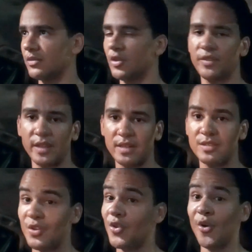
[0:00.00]
Not that that's
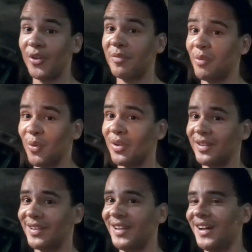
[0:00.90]
not
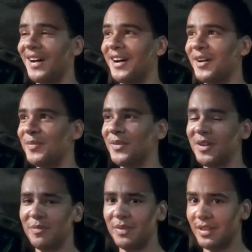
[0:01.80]
important,
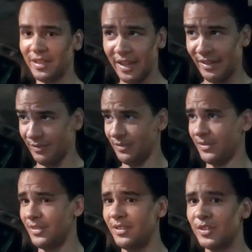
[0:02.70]
but again,
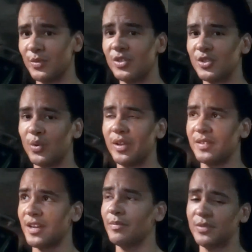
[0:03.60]
these were just toy
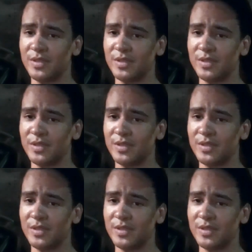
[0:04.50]
examples.